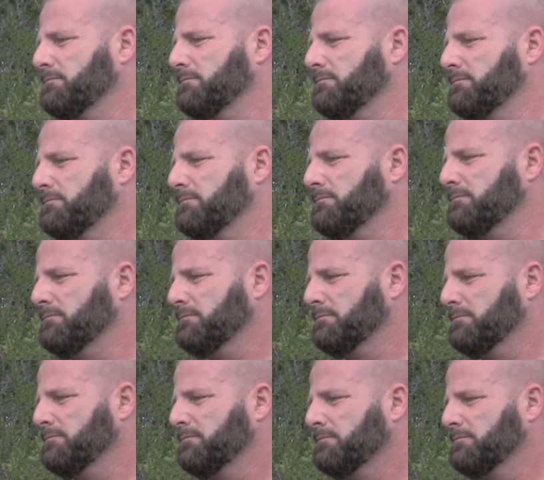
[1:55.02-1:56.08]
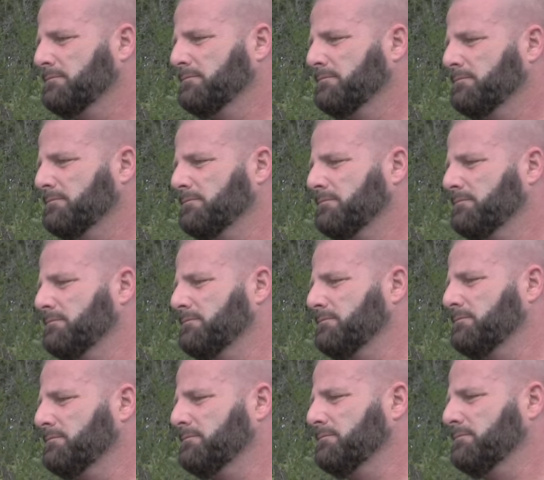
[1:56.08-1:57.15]

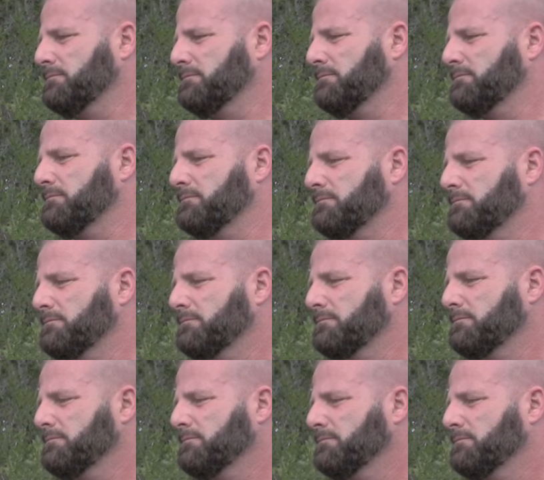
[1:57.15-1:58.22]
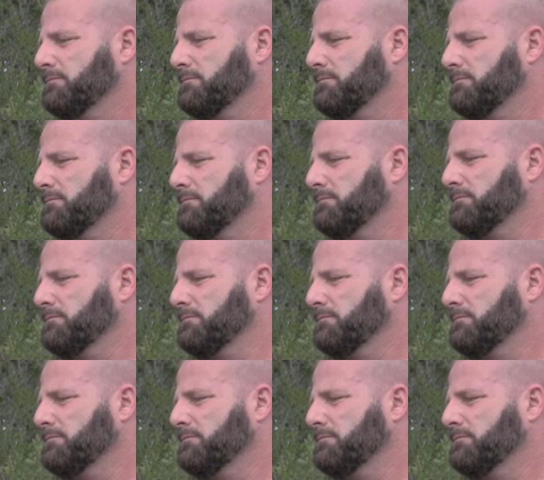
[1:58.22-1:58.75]
[no speech]